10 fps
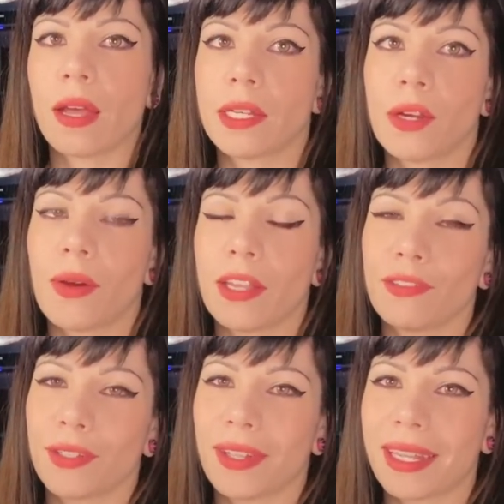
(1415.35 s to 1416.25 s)
I know I
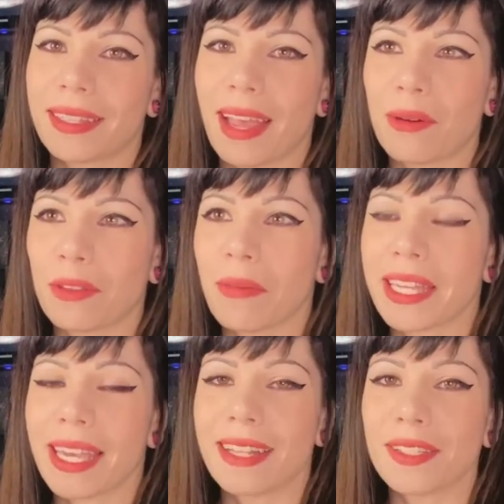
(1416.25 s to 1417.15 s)
feel like that with my
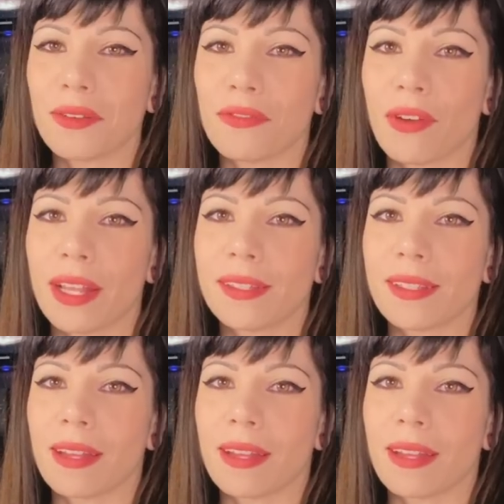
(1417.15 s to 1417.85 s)
cancer friends,